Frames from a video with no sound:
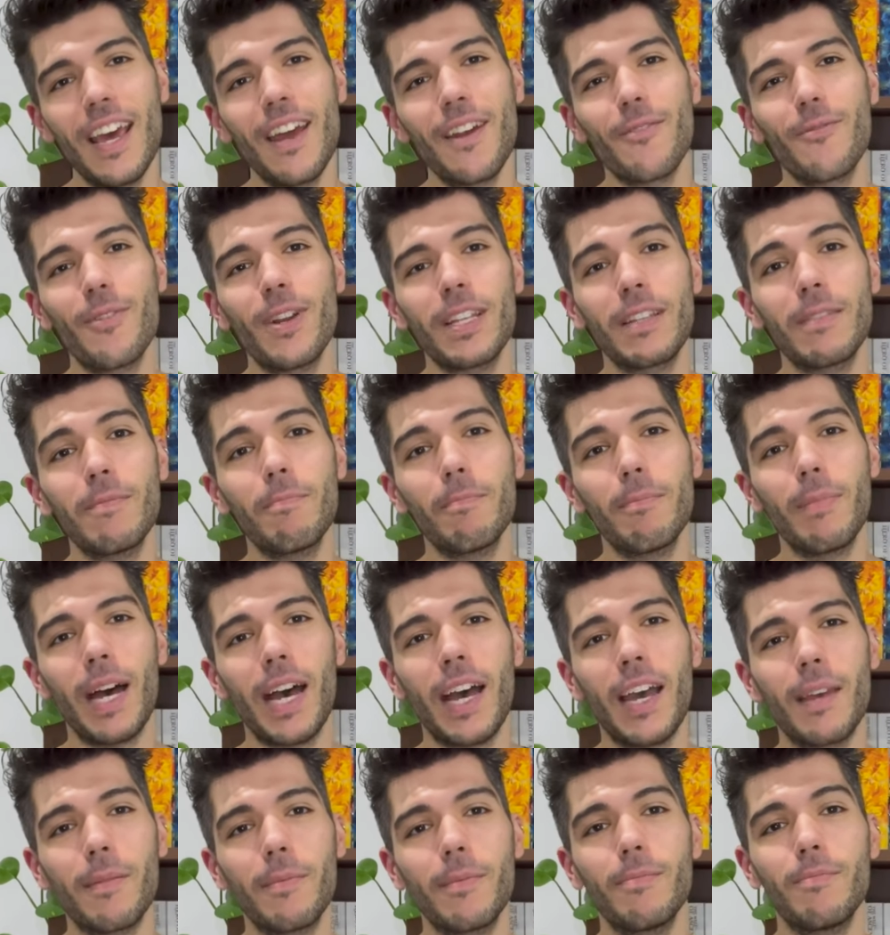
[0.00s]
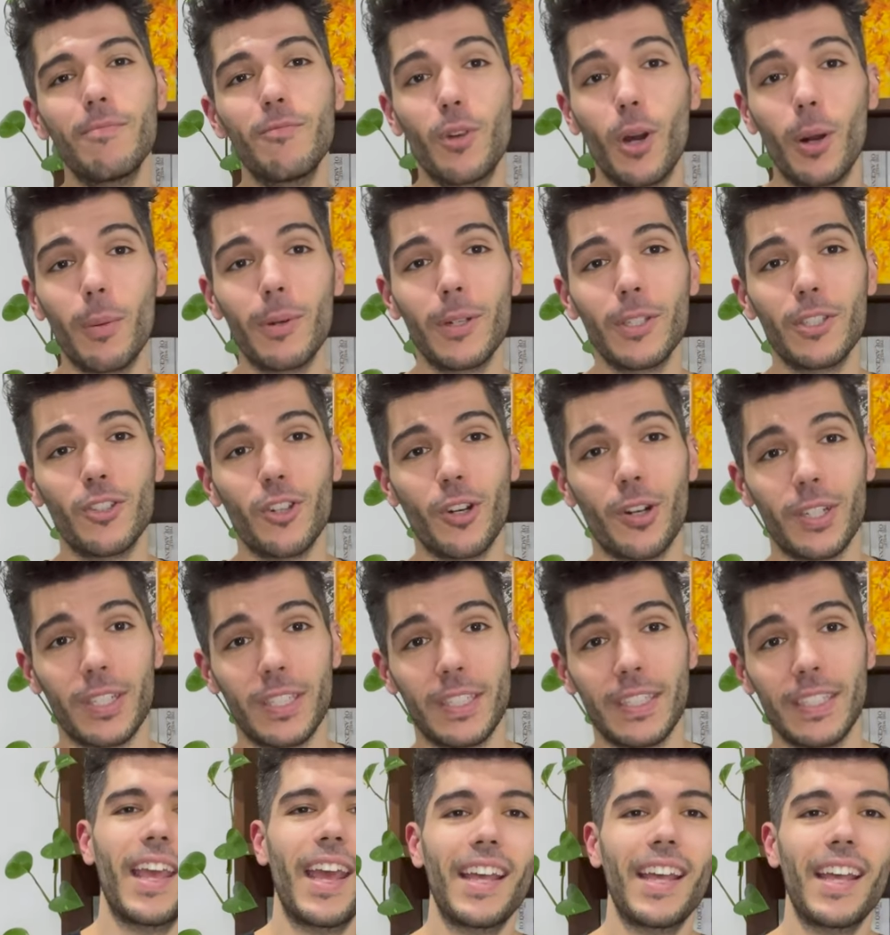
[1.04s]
written by Robert Jordan.